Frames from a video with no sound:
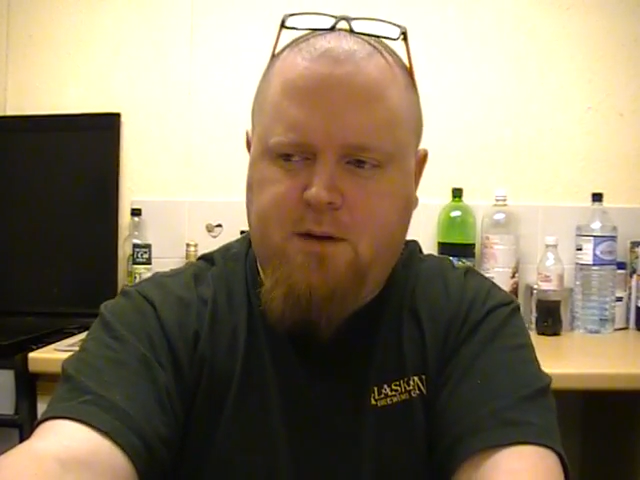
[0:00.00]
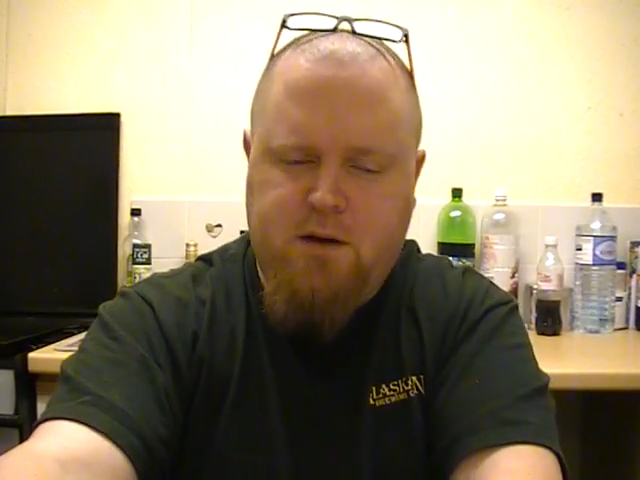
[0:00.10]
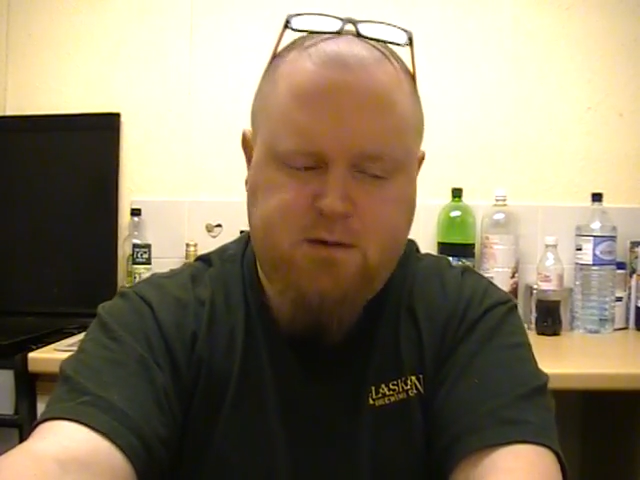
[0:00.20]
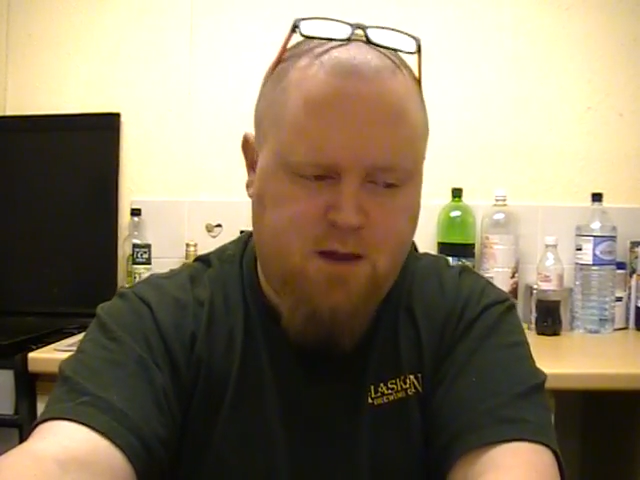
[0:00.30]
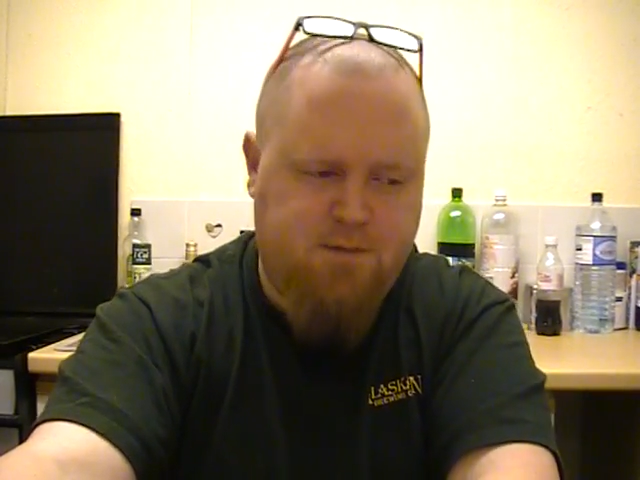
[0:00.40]

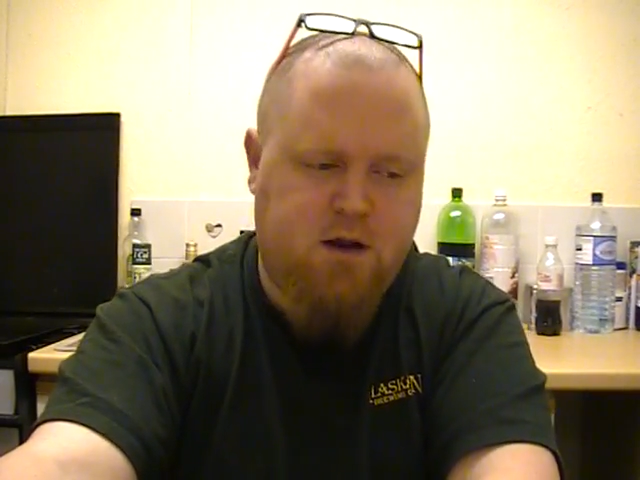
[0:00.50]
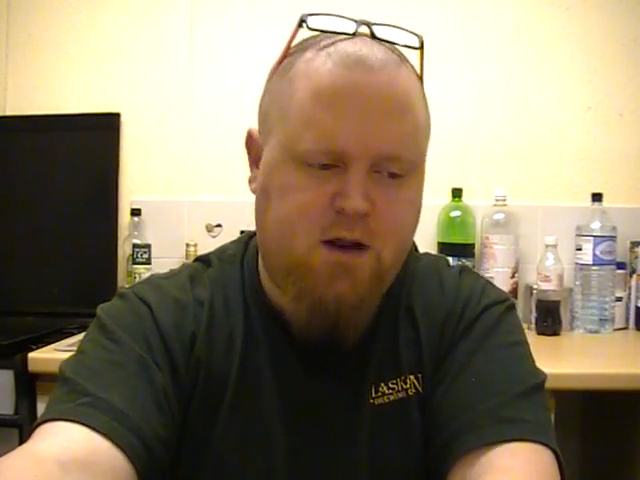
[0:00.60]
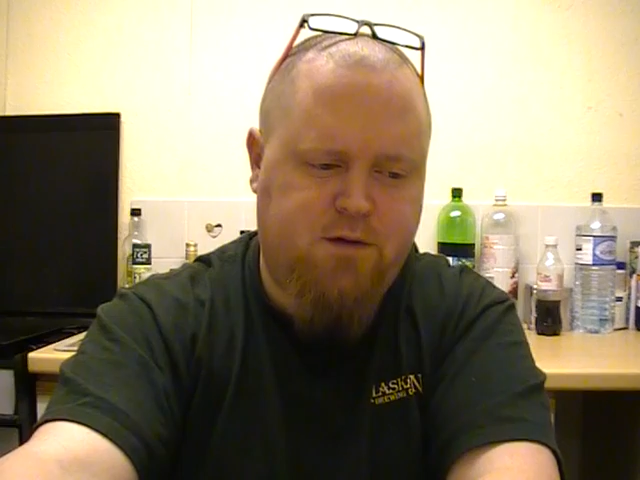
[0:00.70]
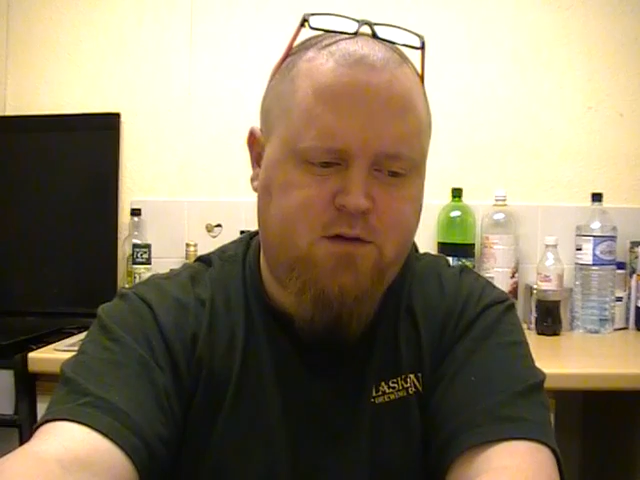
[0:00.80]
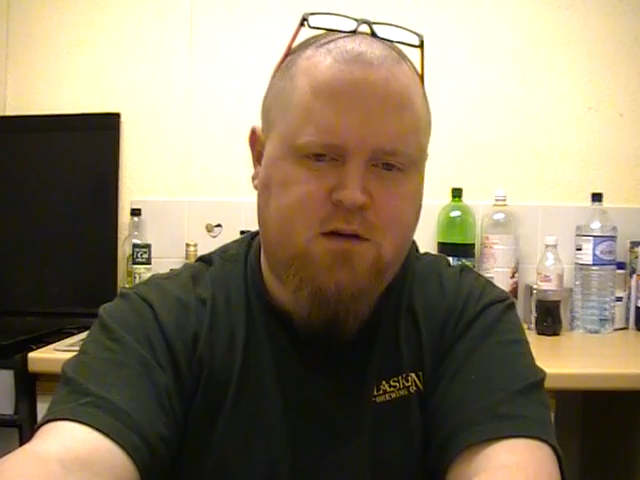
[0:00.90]
but
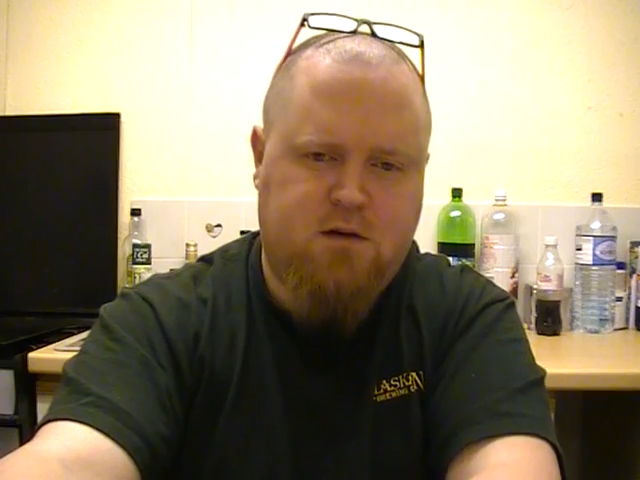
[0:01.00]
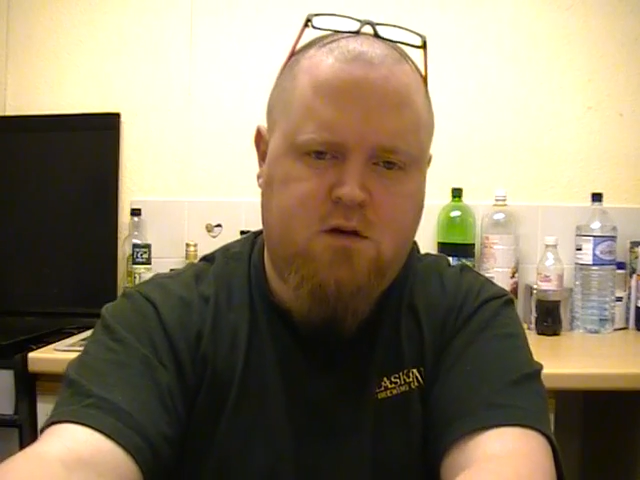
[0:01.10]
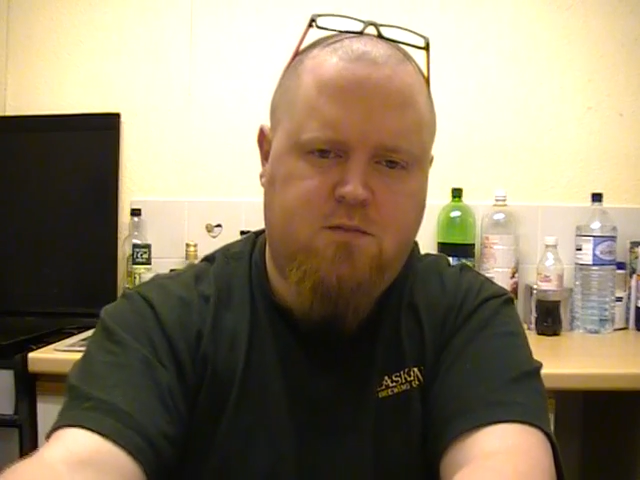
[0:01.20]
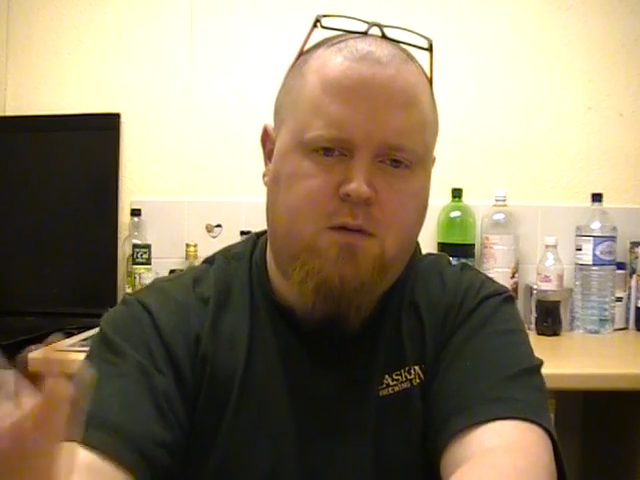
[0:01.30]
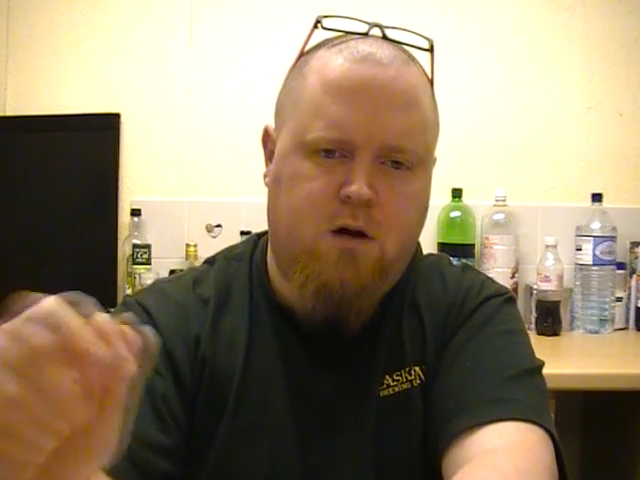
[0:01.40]
definitely if it was in the
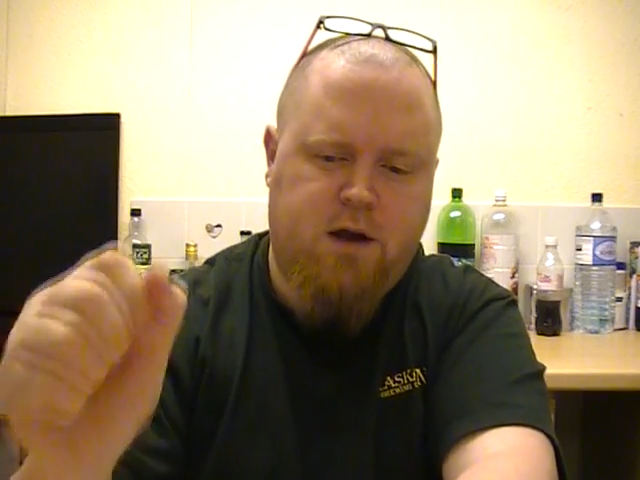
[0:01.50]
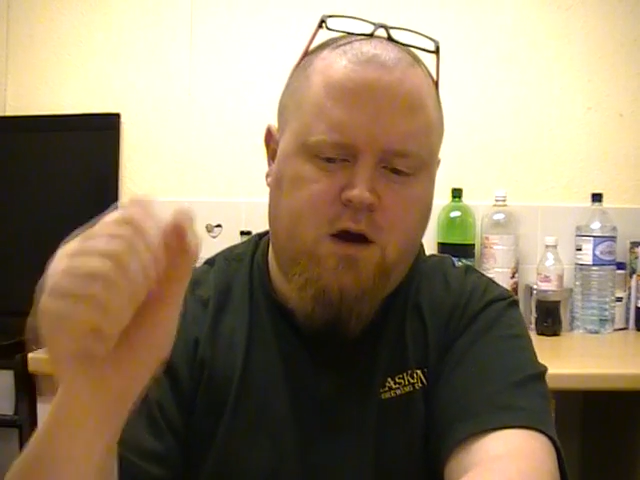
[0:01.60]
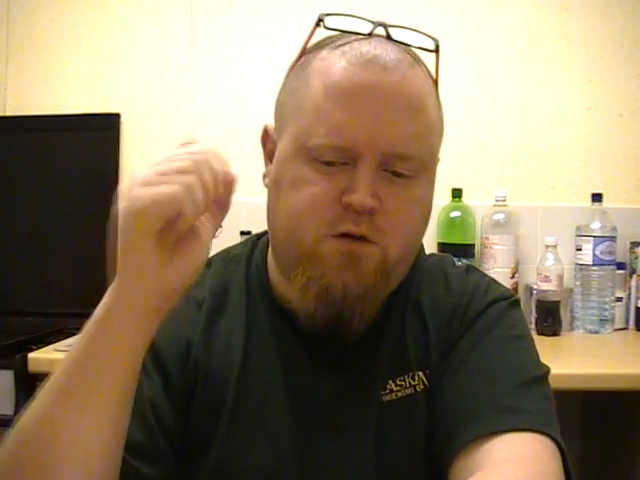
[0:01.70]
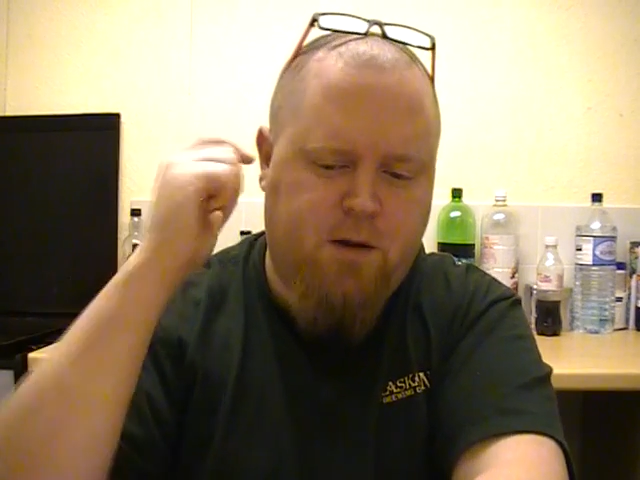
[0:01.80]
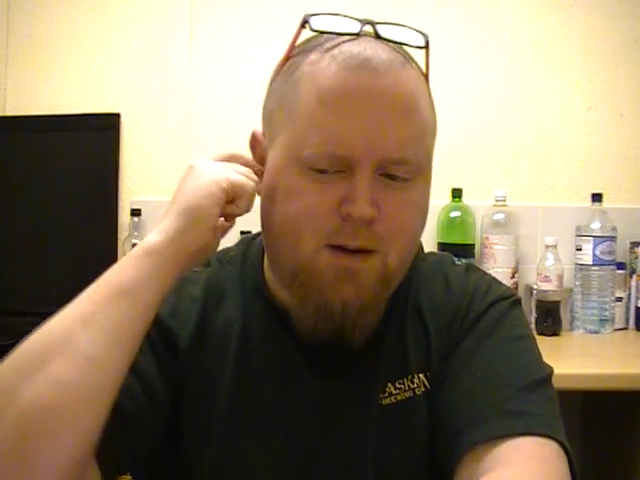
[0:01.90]
supermarket,
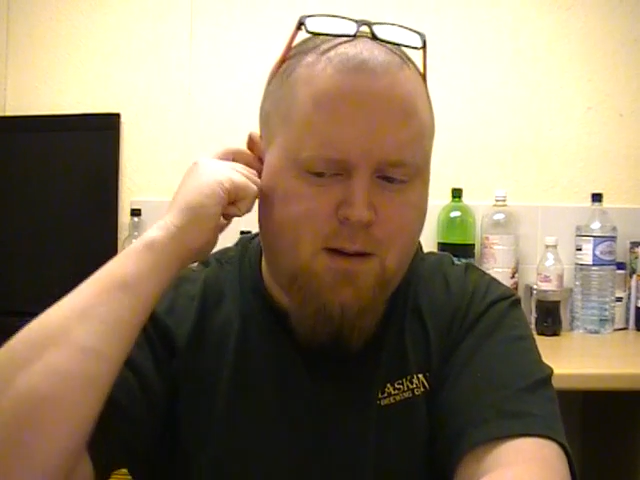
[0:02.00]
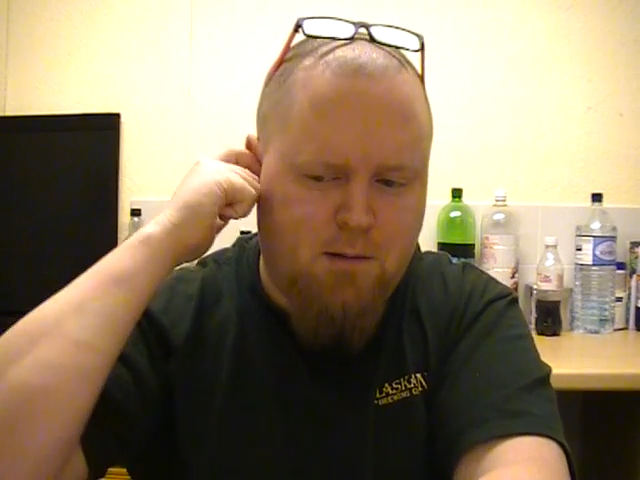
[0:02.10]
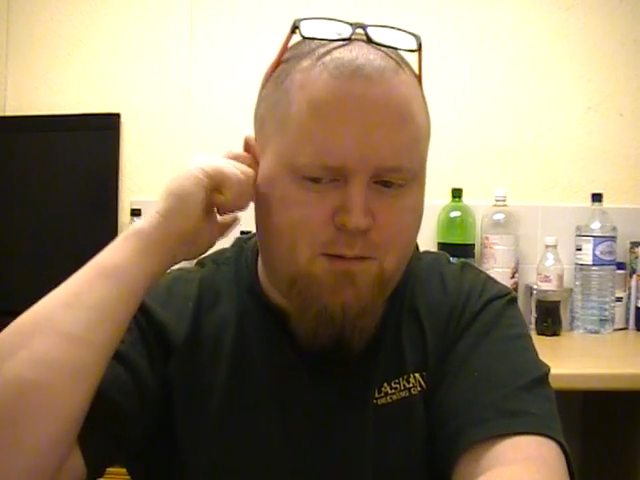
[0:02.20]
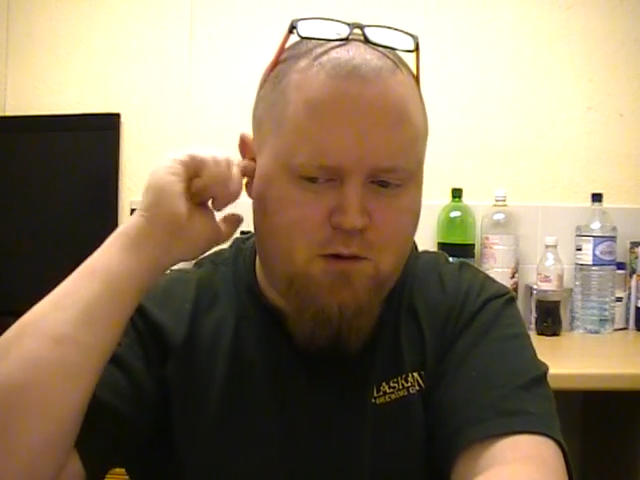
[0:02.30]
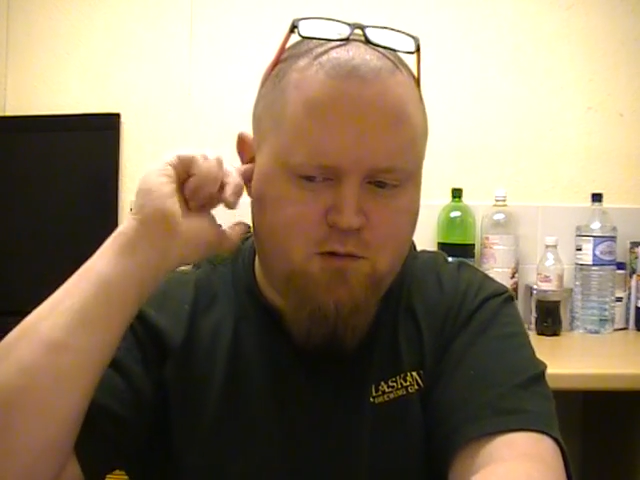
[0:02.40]
I'd grab a
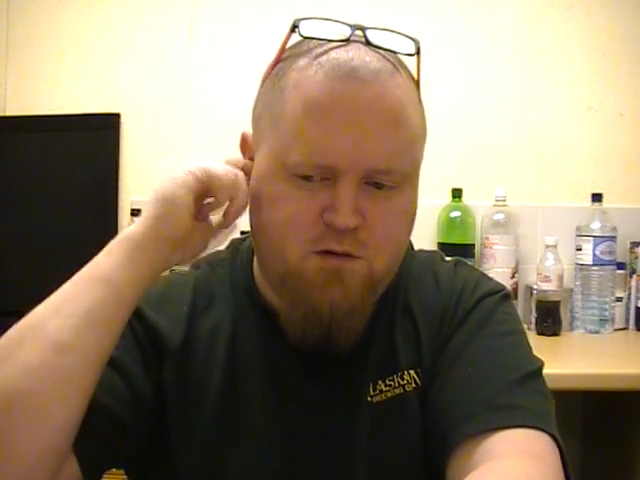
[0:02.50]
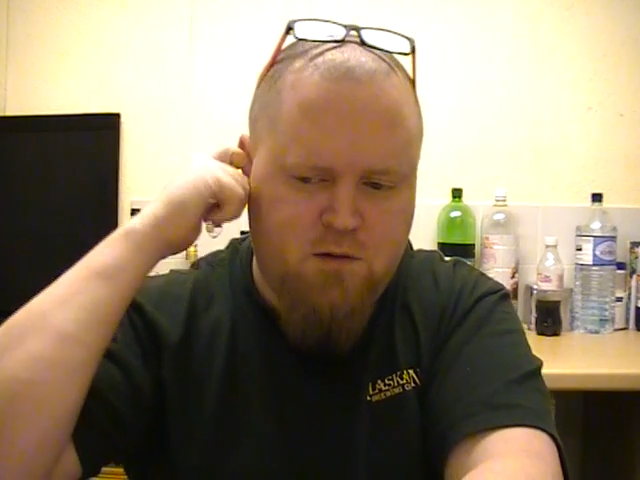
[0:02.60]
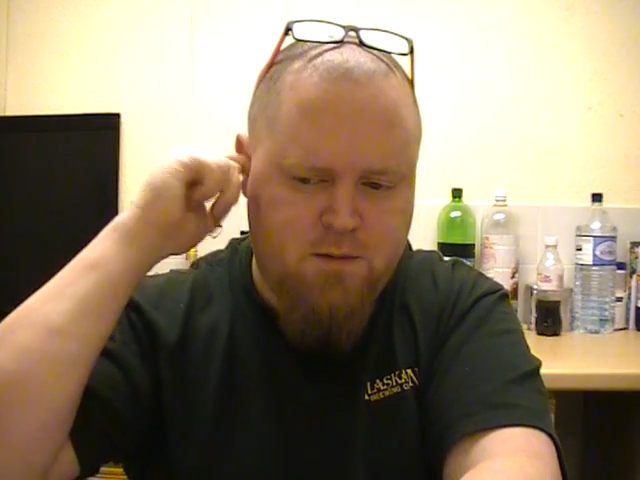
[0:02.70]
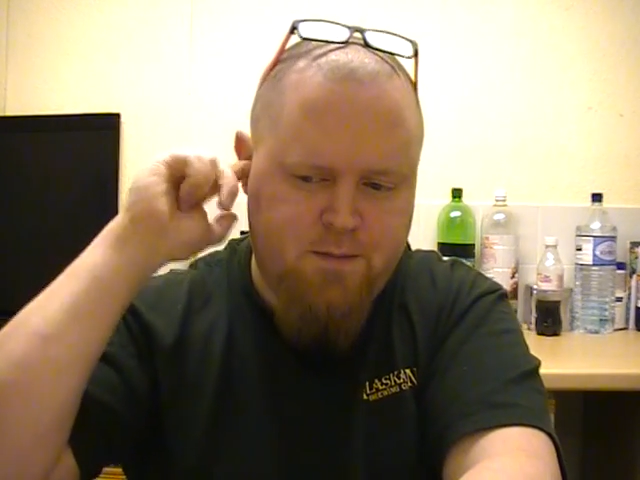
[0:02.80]
couple of bottles.